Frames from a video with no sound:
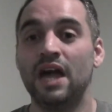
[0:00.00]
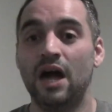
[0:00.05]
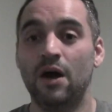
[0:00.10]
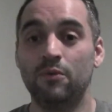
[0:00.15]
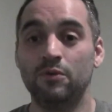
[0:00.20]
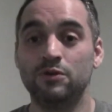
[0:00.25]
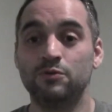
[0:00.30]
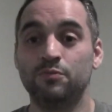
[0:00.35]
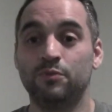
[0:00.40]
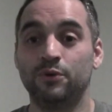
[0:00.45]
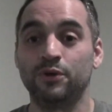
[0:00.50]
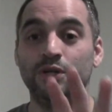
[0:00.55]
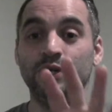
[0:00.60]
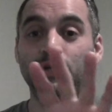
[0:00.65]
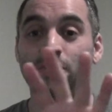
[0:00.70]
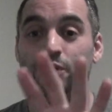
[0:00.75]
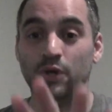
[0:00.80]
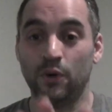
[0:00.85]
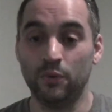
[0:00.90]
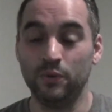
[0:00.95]
at which point
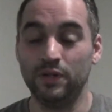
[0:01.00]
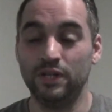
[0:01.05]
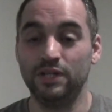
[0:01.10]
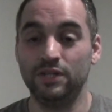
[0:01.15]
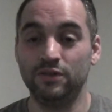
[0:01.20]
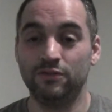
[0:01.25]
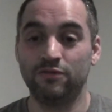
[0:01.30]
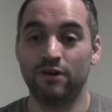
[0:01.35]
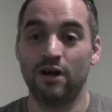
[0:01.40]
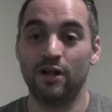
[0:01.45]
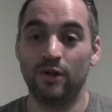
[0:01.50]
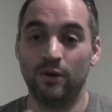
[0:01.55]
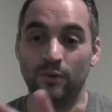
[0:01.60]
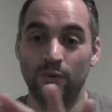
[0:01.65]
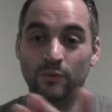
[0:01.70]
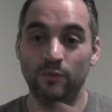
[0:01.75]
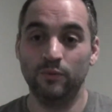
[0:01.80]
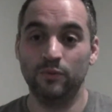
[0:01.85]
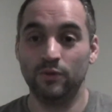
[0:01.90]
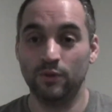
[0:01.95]
you don't need to
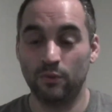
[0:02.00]
follow